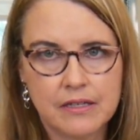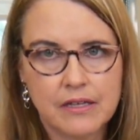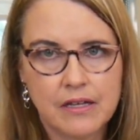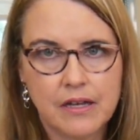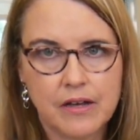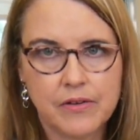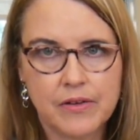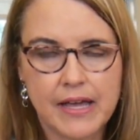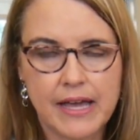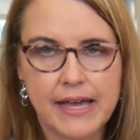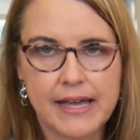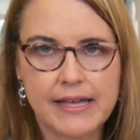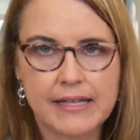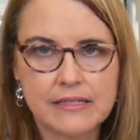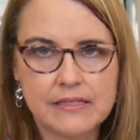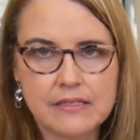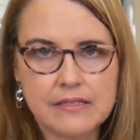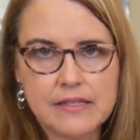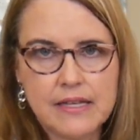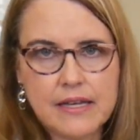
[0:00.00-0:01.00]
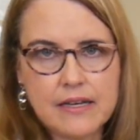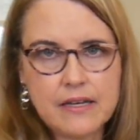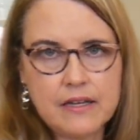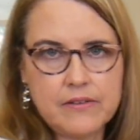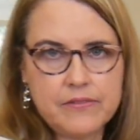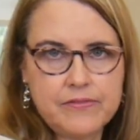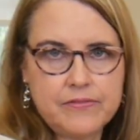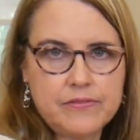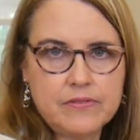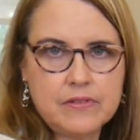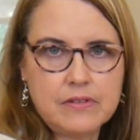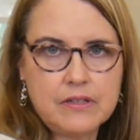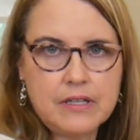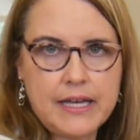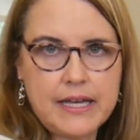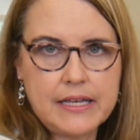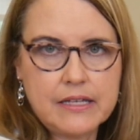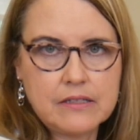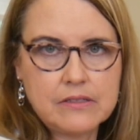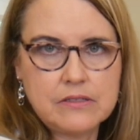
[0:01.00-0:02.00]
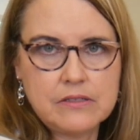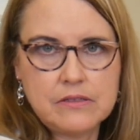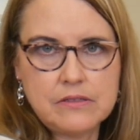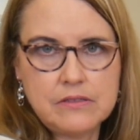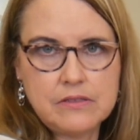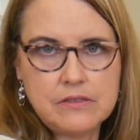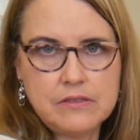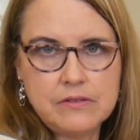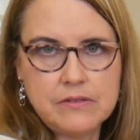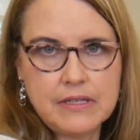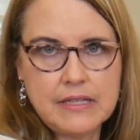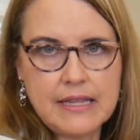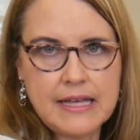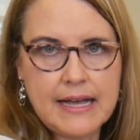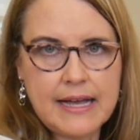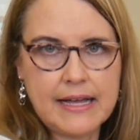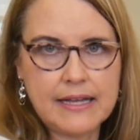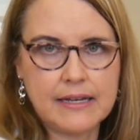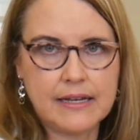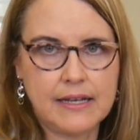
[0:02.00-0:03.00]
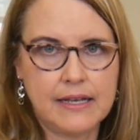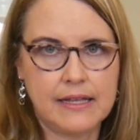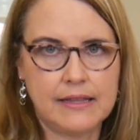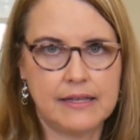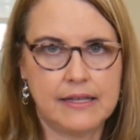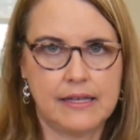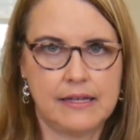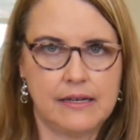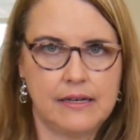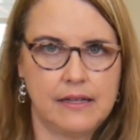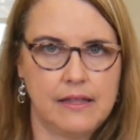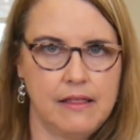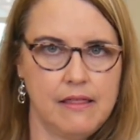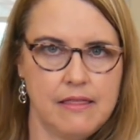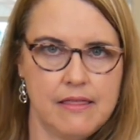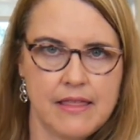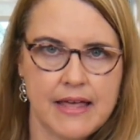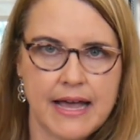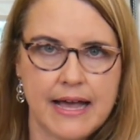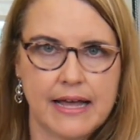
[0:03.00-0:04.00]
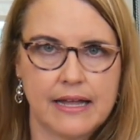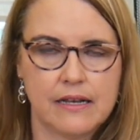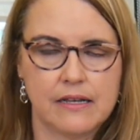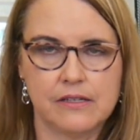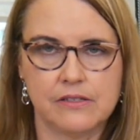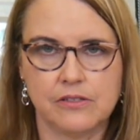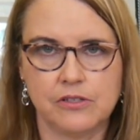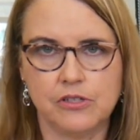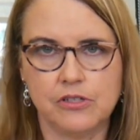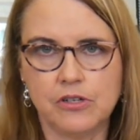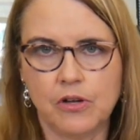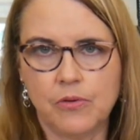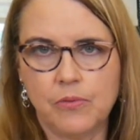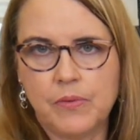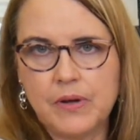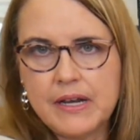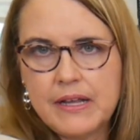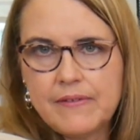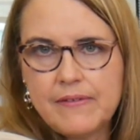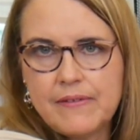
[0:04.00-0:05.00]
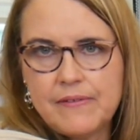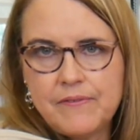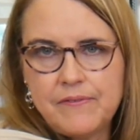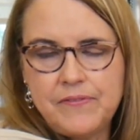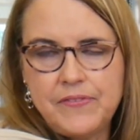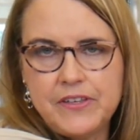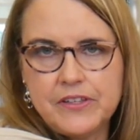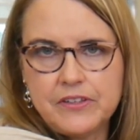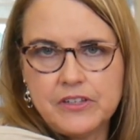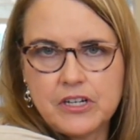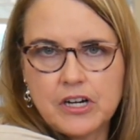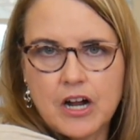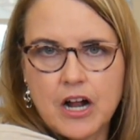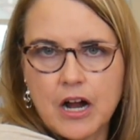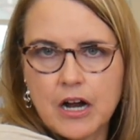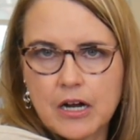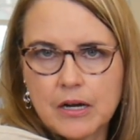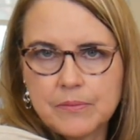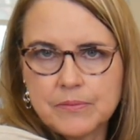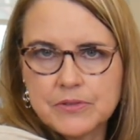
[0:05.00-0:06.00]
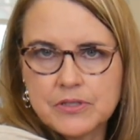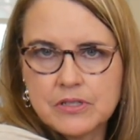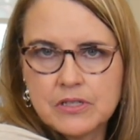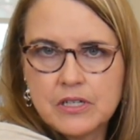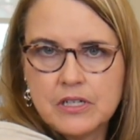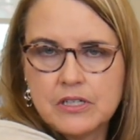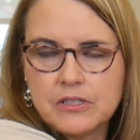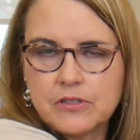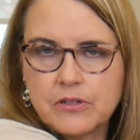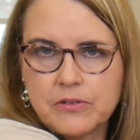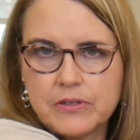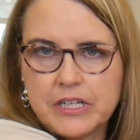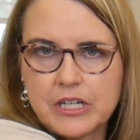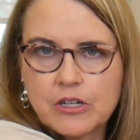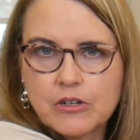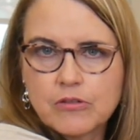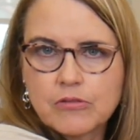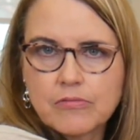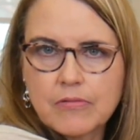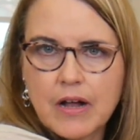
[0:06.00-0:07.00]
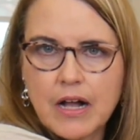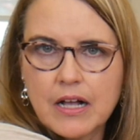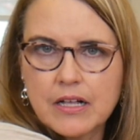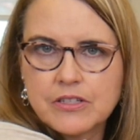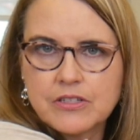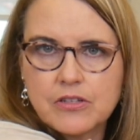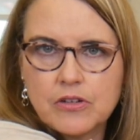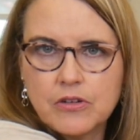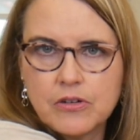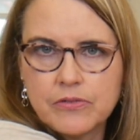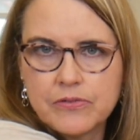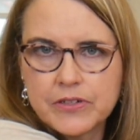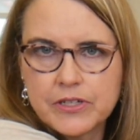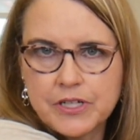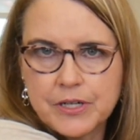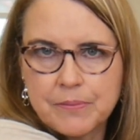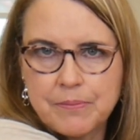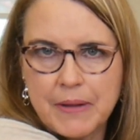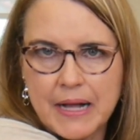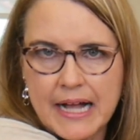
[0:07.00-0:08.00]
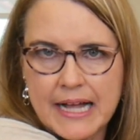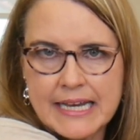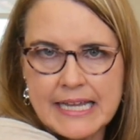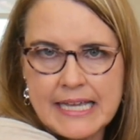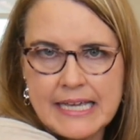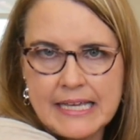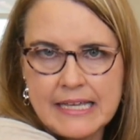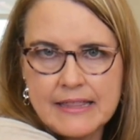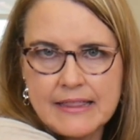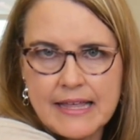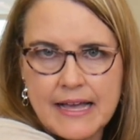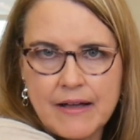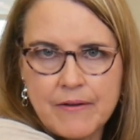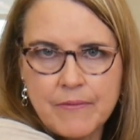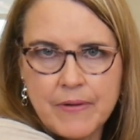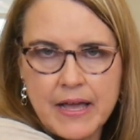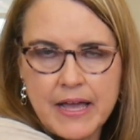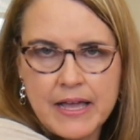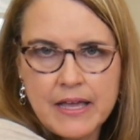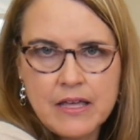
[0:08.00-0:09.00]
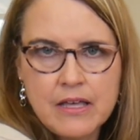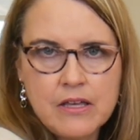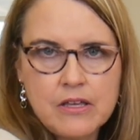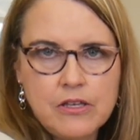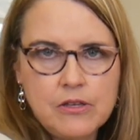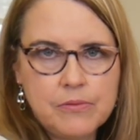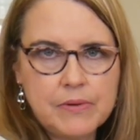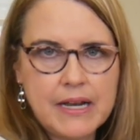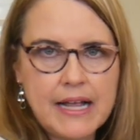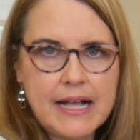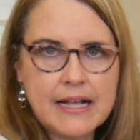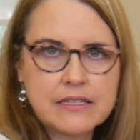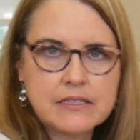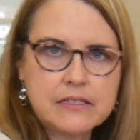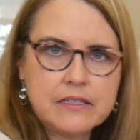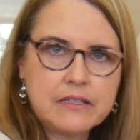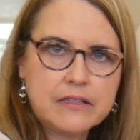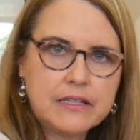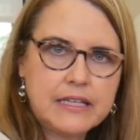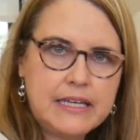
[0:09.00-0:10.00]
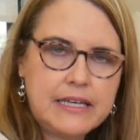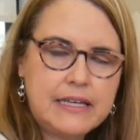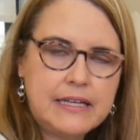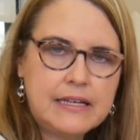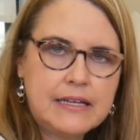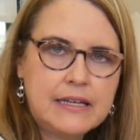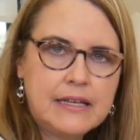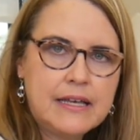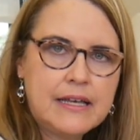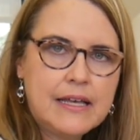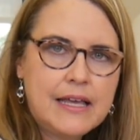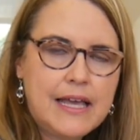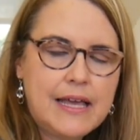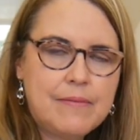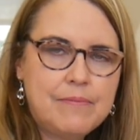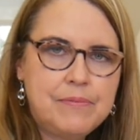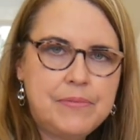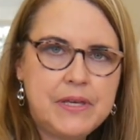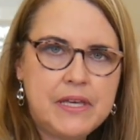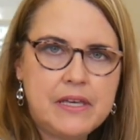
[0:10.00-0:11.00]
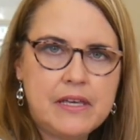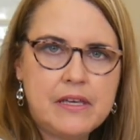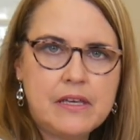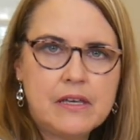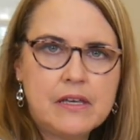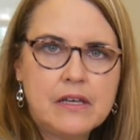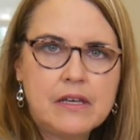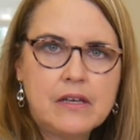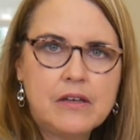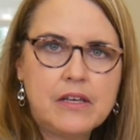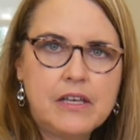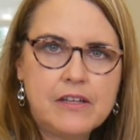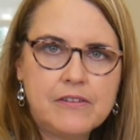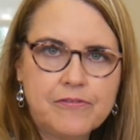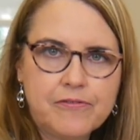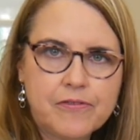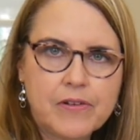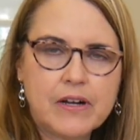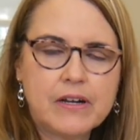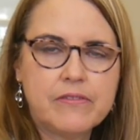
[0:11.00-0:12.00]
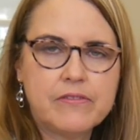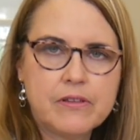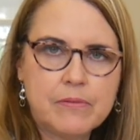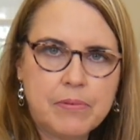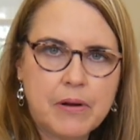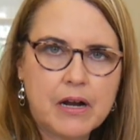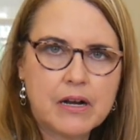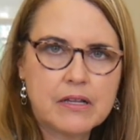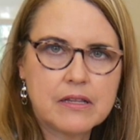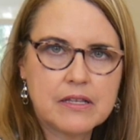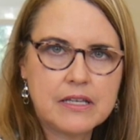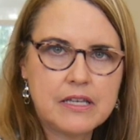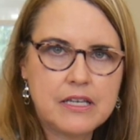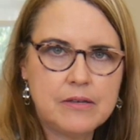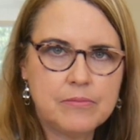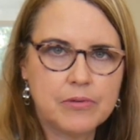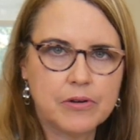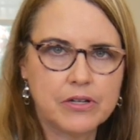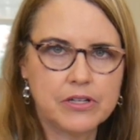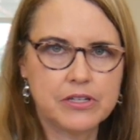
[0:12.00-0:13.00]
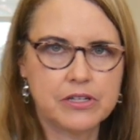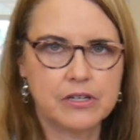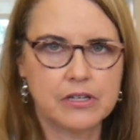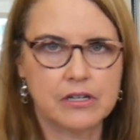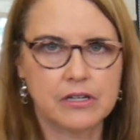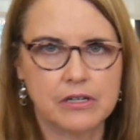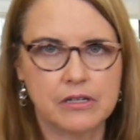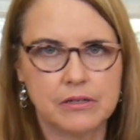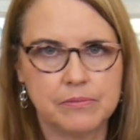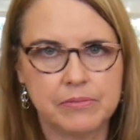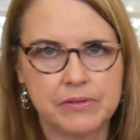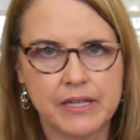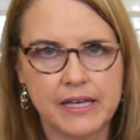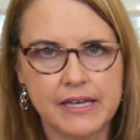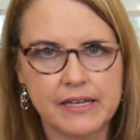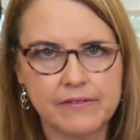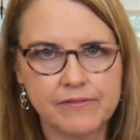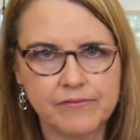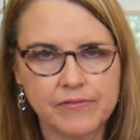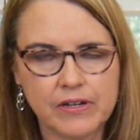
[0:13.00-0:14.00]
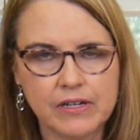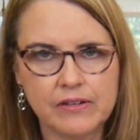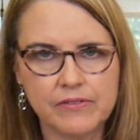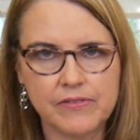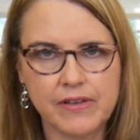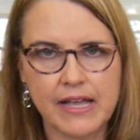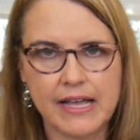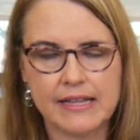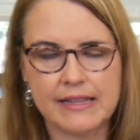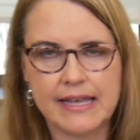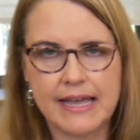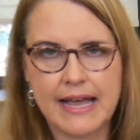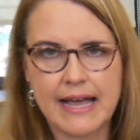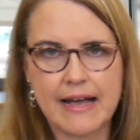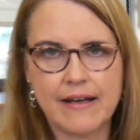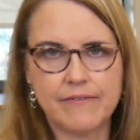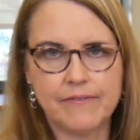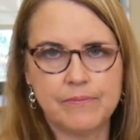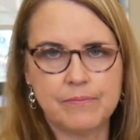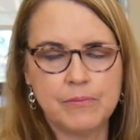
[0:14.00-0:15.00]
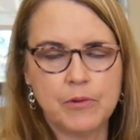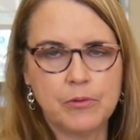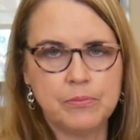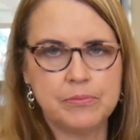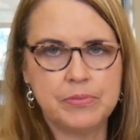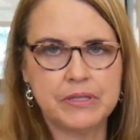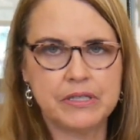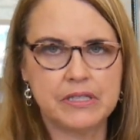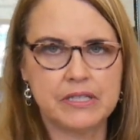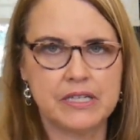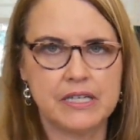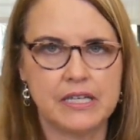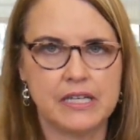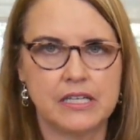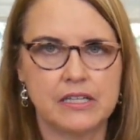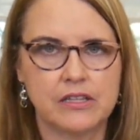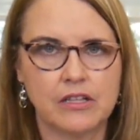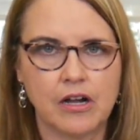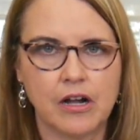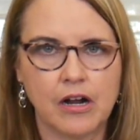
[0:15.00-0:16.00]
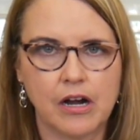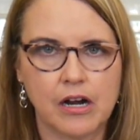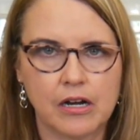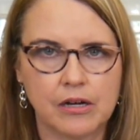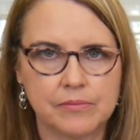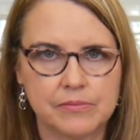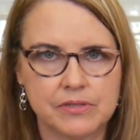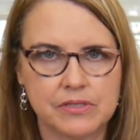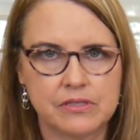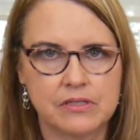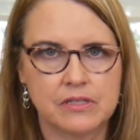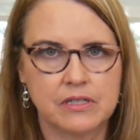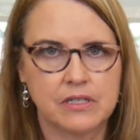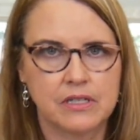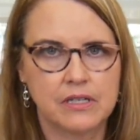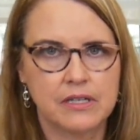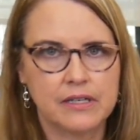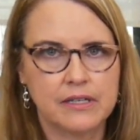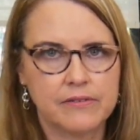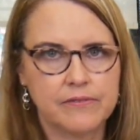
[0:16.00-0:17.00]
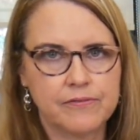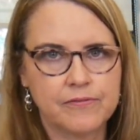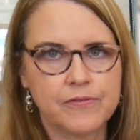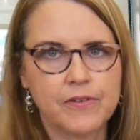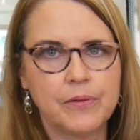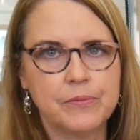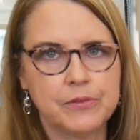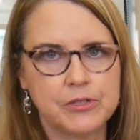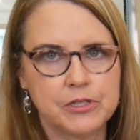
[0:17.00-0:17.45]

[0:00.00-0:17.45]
Okay, instead of like doing that and then that. So you don't want to feel your arms totally cross over your body that way. You want to actually lean and be in front of the part of the keyboard you're playing in front of and have mobility in the arms from the